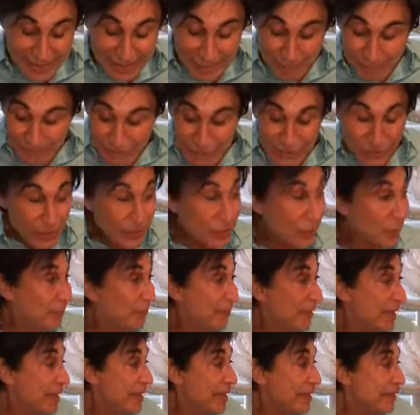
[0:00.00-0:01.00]
And let me show
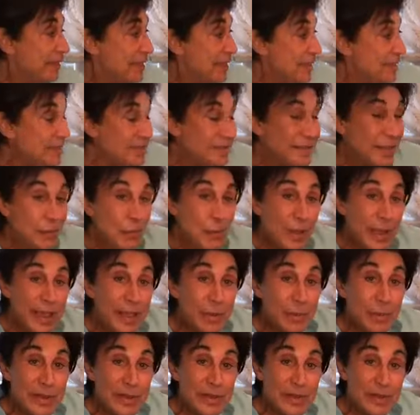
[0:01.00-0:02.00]
you. This is the
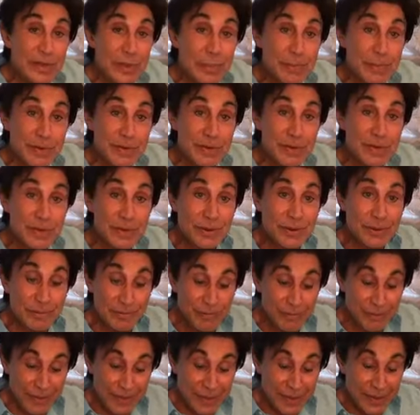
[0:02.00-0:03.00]
way we ship it to you.
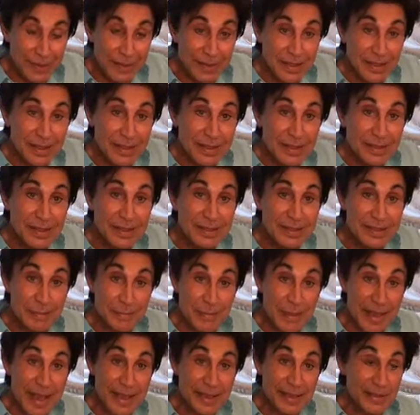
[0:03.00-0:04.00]

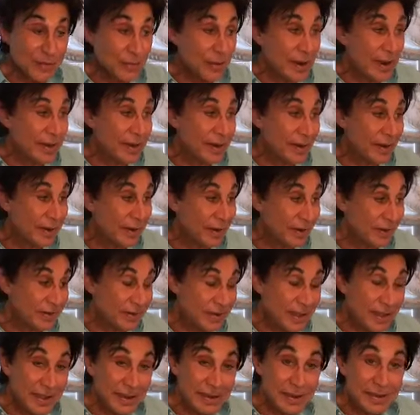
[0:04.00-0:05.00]
This is a package right here.
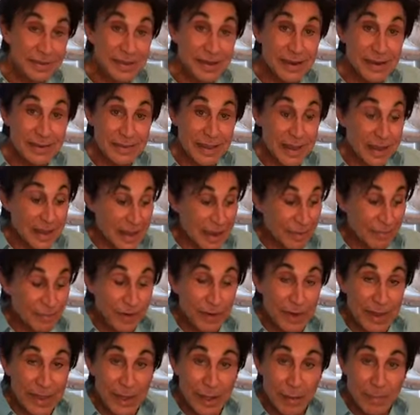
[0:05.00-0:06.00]
listen it's got to
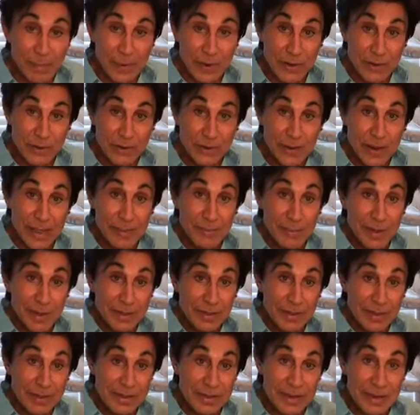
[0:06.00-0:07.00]
have your name. I'm putting your
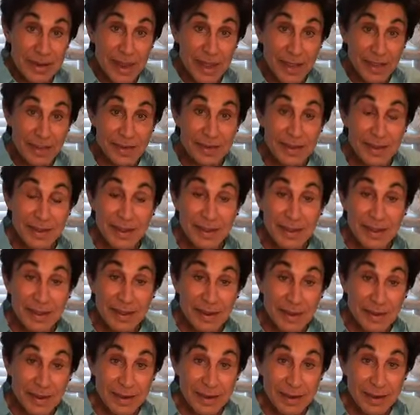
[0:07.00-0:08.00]
name on this tonight.
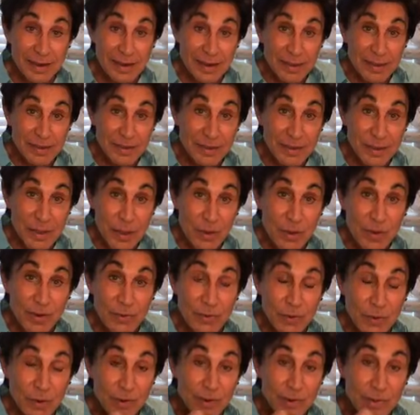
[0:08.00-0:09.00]
You
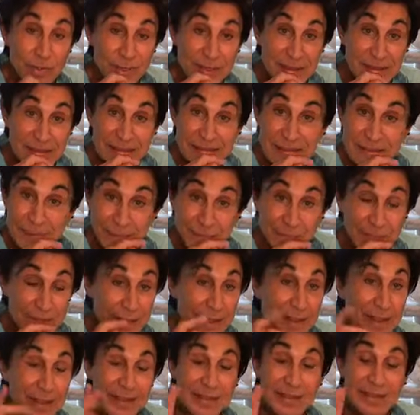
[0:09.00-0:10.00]
go and order this.
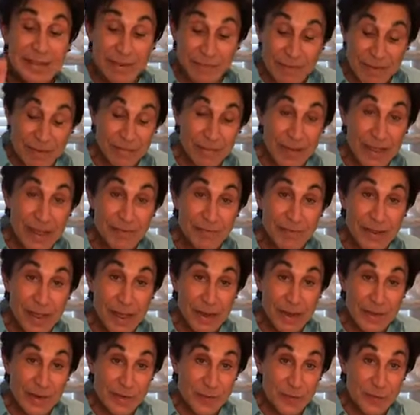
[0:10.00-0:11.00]
It's
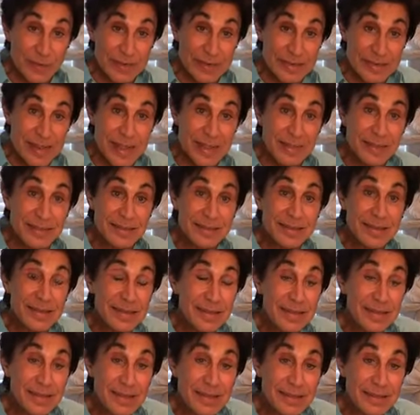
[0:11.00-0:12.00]
$75 for 10
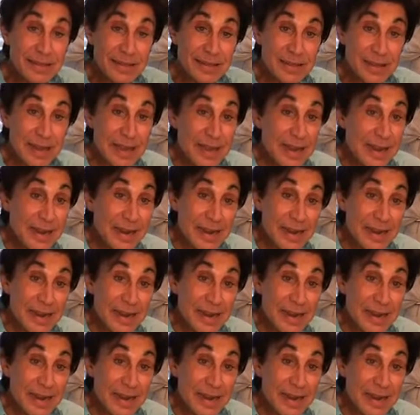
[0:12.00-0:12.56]
CDs.